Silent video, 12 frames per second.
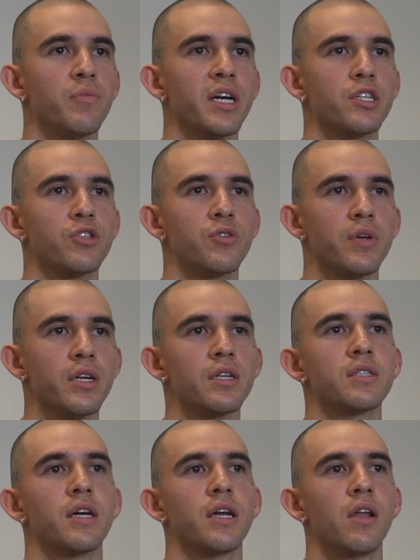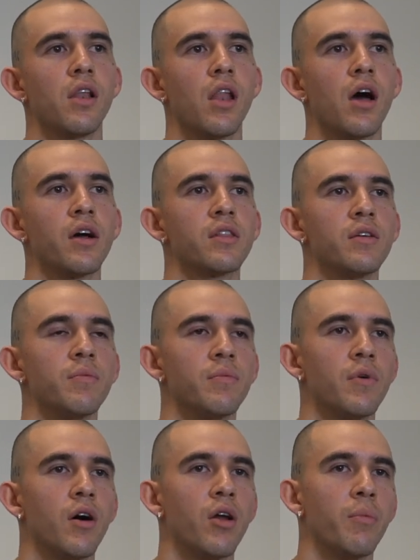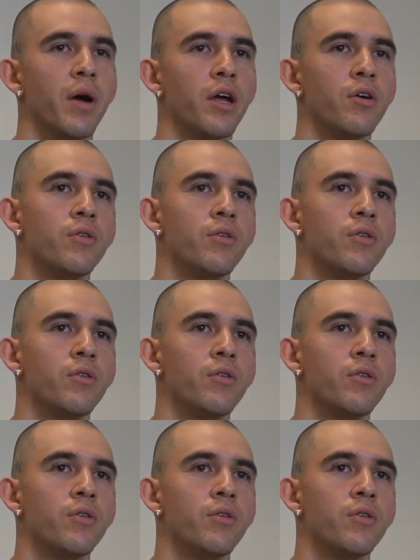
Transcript: of my tricks, I unlocked them on my